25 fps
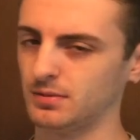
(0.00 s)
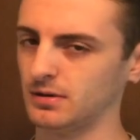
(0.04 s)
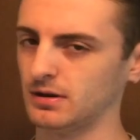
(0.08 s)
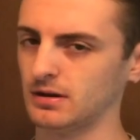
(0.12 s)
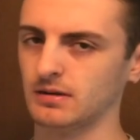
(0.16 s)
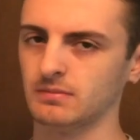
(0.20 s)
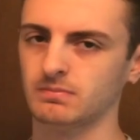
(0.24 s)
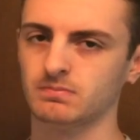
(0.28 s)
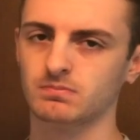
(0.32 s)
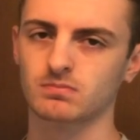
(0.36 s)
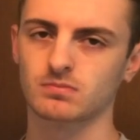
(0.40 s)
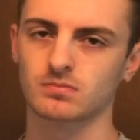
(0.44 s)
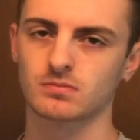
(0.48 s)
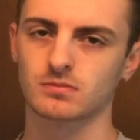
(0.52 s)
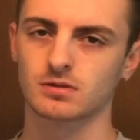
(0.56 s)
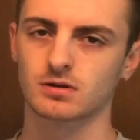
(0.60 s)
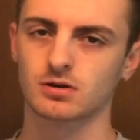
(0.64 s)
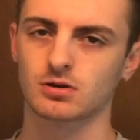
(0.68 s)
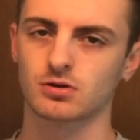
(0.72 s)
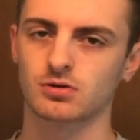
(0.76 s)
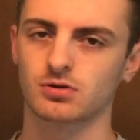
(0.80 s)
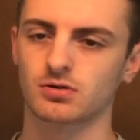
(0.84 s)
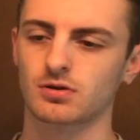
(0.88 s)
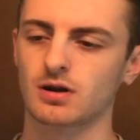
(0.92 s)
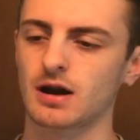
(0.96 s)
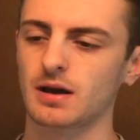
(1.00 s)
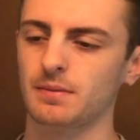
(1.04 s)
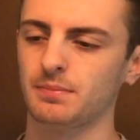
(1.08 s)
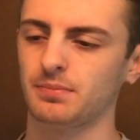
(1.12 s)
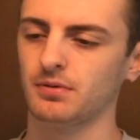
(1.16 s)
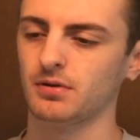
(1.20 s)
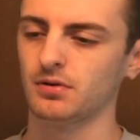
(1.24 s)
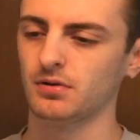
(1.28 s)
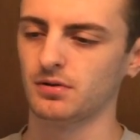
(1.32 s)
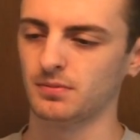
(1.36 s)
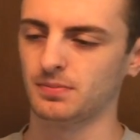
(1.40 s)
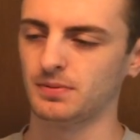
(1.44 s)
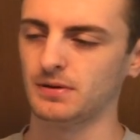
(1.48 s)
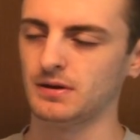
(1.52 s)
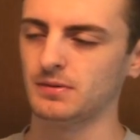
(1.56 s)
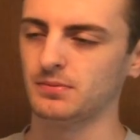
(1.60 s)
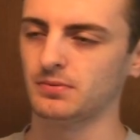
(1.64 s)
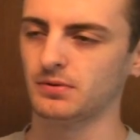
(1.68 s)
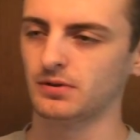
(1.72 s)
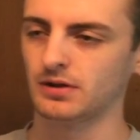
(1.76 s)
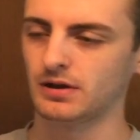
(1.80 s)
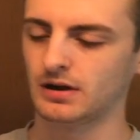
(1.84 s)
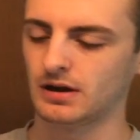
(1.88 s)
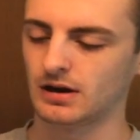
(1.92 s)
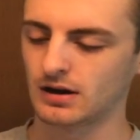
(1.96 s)
be a crap load of
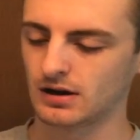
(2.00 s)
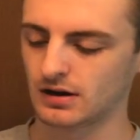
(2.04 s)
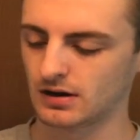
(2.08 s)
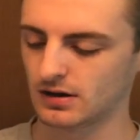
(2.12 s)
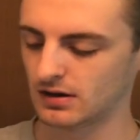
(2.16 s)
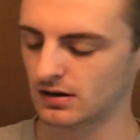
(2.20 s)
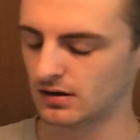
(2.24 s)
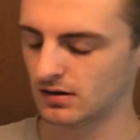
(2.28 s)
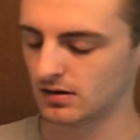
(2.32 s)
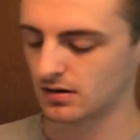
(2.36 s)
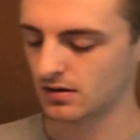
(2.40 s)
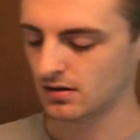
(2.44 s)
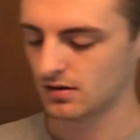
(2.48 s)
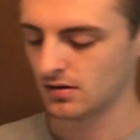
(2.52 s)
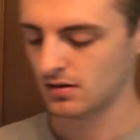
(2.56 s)
people there, and